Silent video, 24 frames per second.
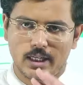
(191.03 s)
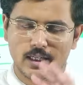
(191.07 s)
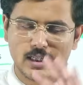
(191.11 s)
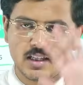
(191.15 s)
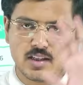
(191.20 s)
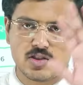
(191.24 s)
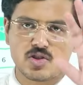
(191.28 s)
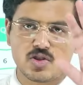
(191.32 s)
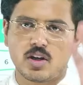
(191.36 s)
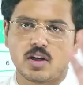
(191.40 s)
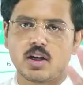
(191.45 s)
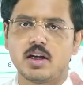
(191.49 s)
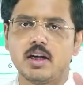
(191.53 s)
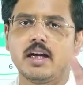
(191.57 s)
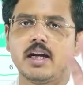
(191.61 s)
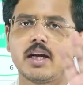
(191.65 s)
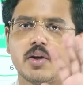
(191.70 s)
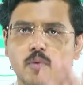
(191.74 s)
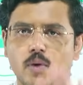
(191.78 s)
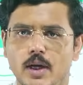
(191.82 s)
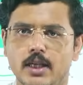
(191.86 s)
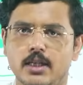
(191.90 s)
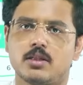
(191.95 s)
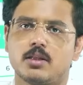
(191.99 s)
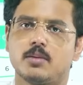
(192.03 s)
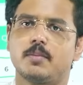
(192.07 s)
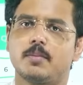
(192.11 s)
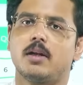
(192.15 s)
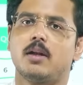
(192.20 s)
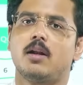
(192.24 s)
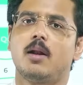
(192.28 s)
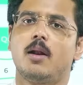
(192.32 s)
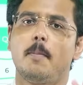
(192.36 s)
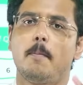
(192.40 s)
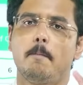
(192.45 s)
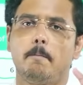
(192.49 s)
It is generally advisable,
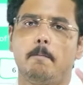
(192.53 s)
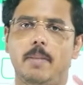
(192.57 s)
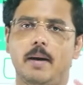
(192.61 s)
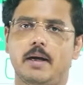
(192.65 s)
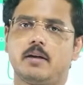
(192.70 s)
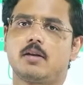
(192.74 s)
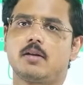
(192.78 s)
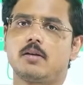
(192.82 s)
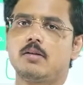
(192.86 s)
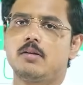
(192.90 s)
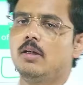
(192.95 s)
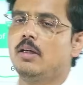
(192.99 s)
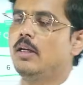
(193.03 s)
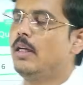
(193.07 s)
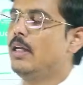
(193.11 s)
but